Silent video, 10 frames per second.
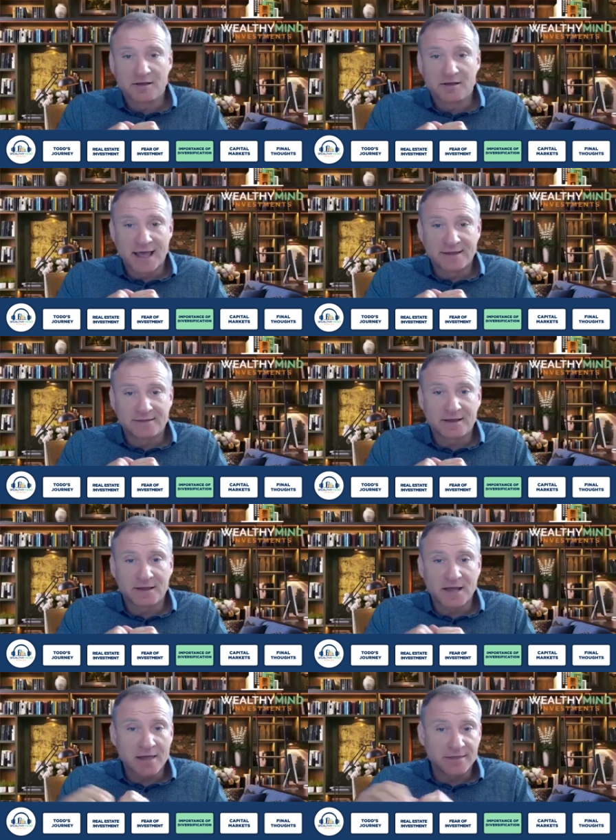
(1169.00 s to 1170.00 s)
that
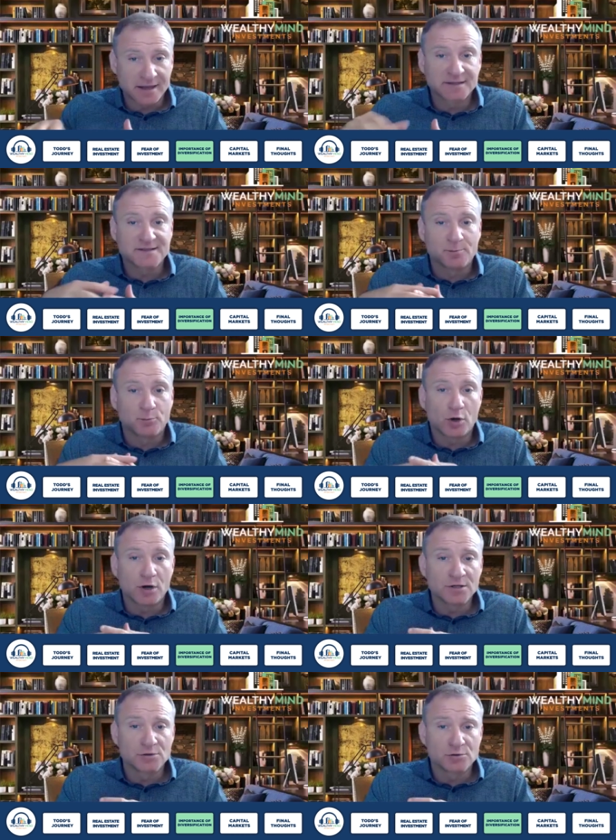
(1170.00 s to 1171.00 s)
I think it's
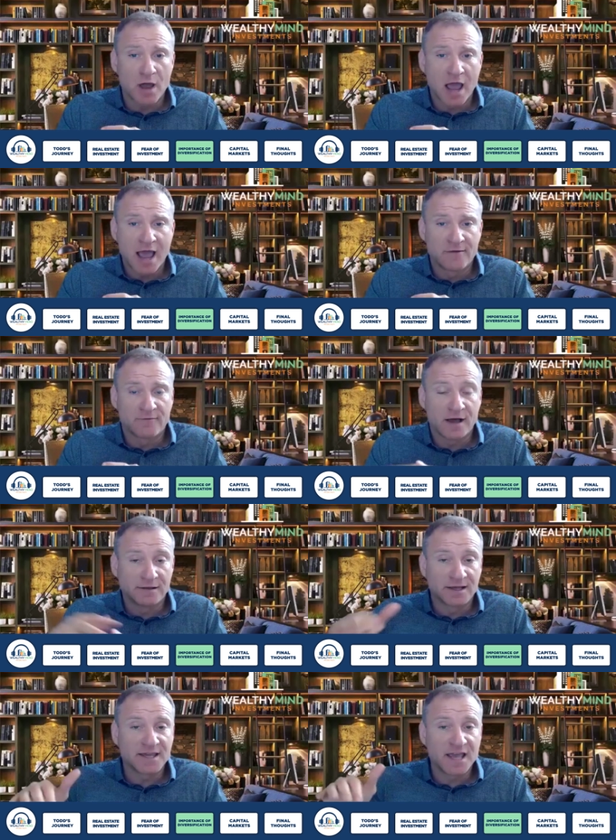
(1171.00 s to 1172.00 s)
important to have
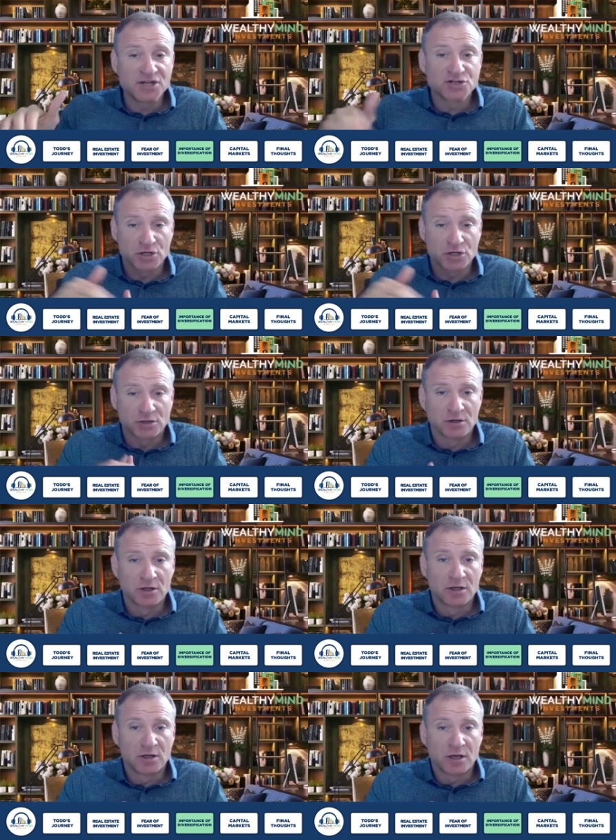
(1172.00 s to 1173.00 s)
allocation
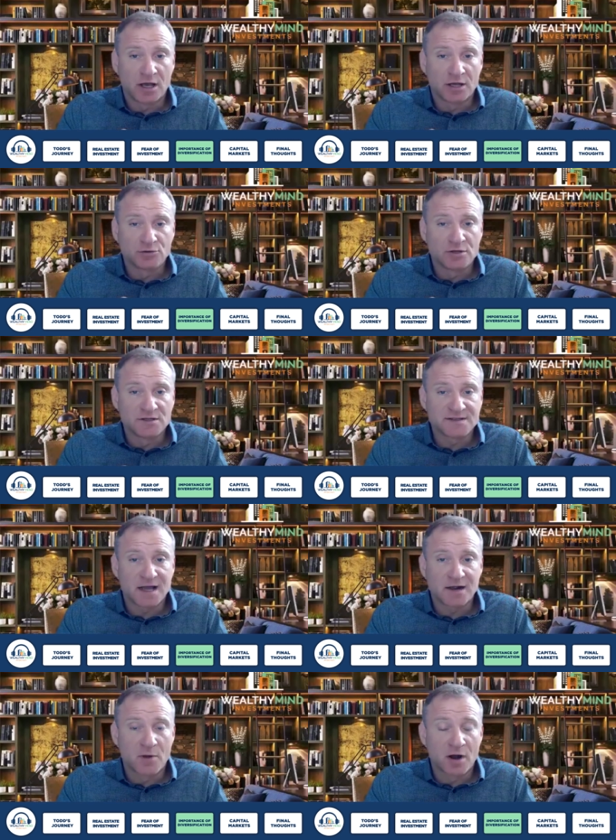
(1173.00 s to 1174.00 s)
uh, to the
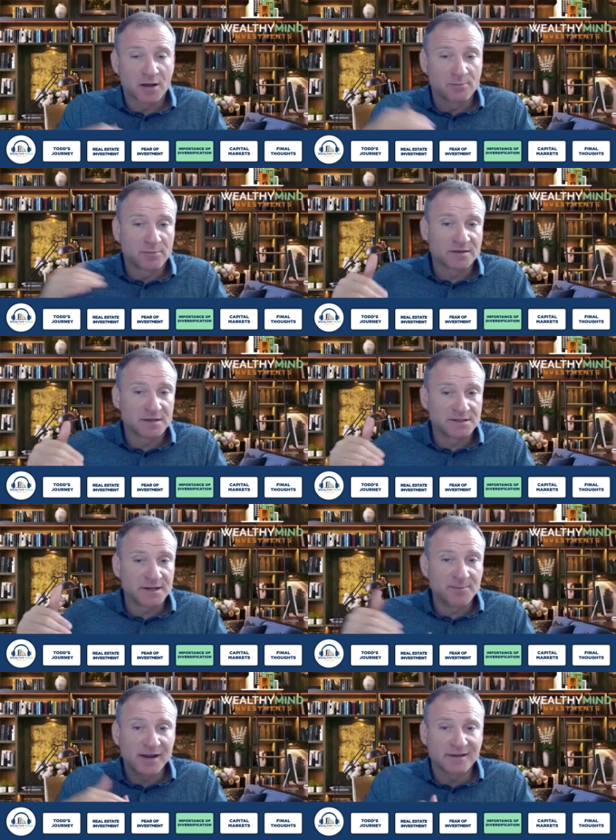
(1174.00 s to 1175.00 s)
stock market, but the
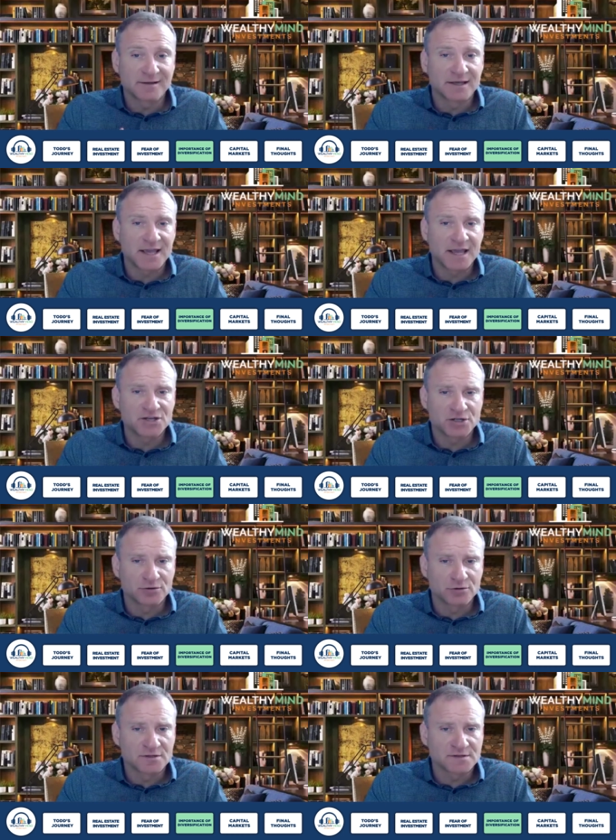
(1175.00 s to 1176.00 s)
typical
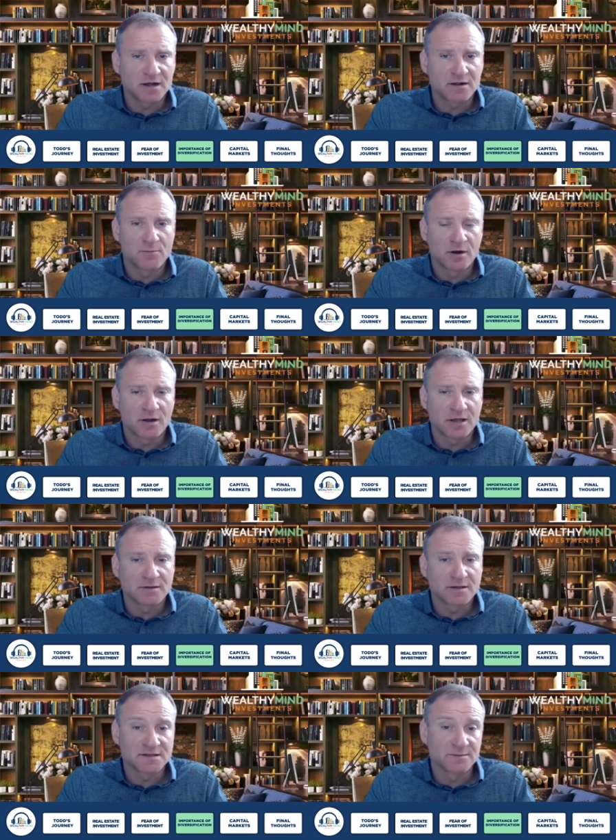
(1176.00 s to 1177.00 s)
allocation to the stock
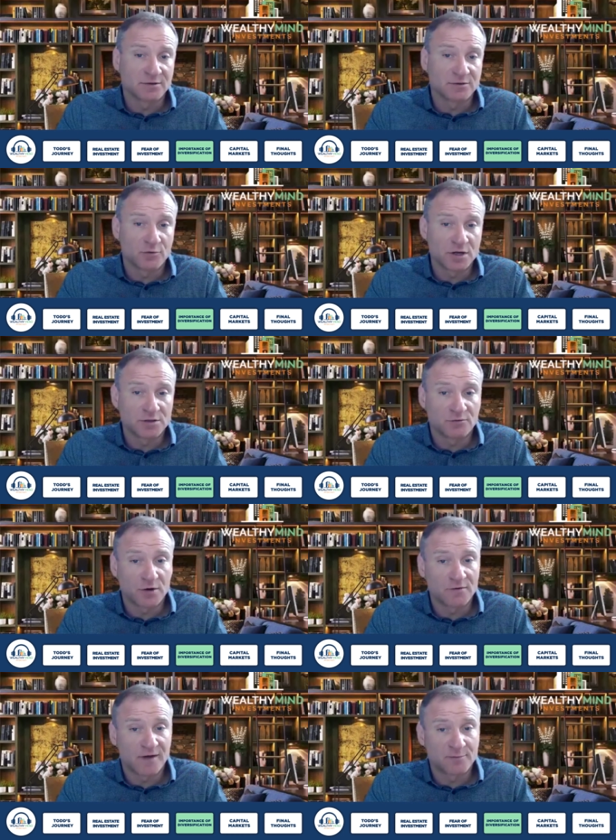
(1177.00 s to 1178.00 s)
market is about 20,
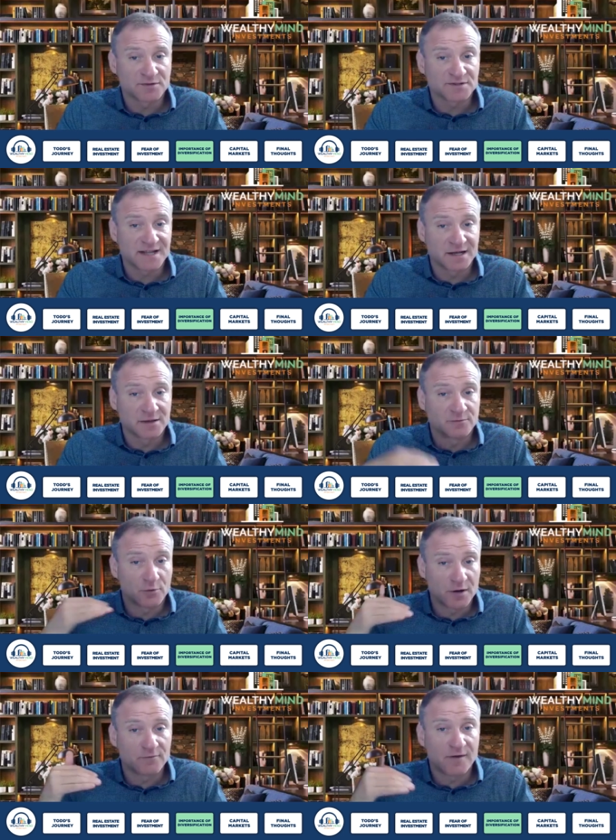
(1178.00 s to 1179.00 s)
25%, and
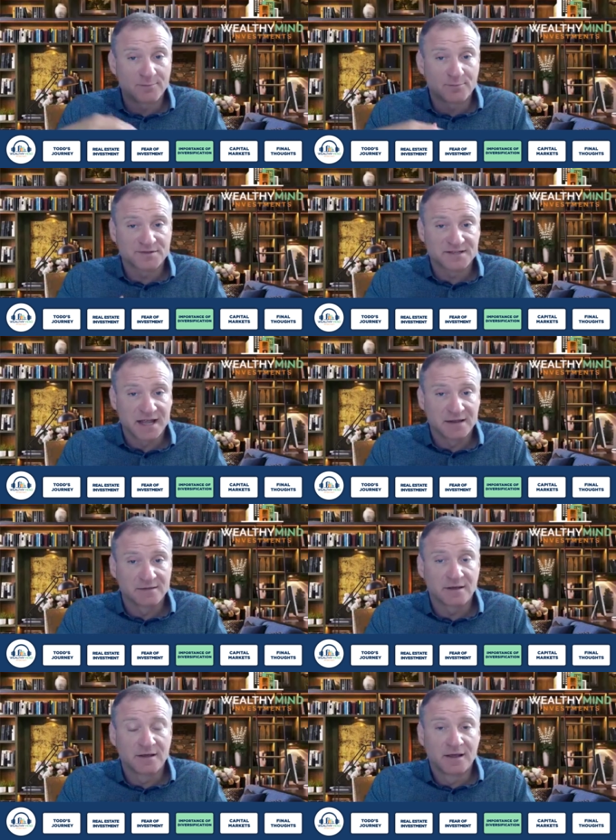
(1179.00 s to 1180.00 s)

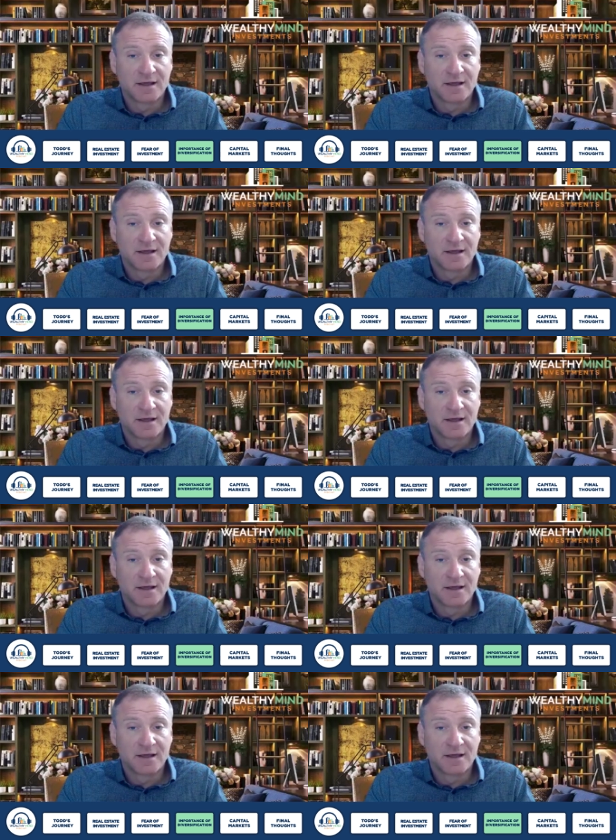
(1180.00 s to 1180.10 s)
25%